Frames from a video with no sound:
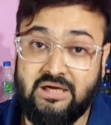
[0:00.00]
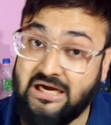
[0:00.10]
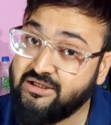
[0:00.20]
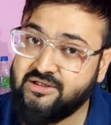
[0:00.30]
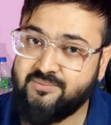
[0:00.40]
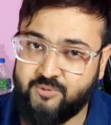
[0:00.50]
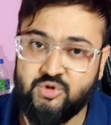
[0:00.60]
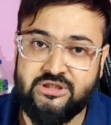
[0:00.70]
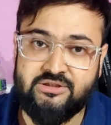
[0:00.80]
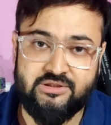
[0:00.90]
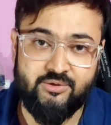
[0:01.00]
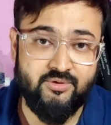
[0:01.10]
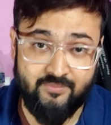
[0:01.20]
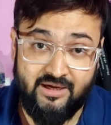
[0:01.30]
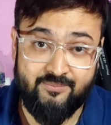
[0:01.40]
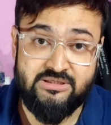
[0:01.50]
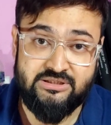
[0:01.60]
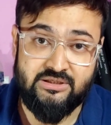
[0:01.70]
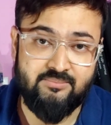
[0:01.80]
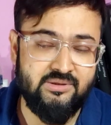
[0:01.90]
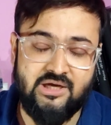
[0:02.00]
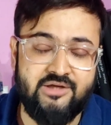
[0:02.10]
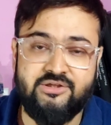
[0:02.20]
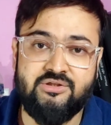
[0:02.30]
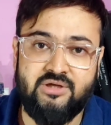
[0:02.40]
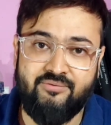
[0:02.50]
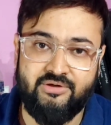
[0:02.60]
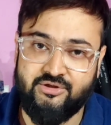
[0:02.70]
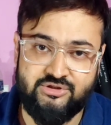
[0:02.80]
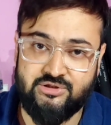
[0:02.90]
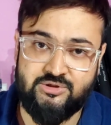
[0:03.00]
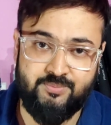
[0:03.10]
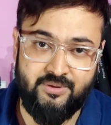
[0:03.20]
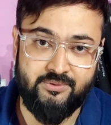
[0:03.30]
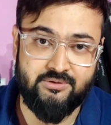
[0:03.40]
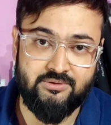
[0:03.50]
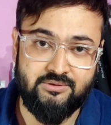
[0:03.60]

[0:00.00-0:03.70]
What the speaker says: I did a project during my MSc, but I didn't have any research paper.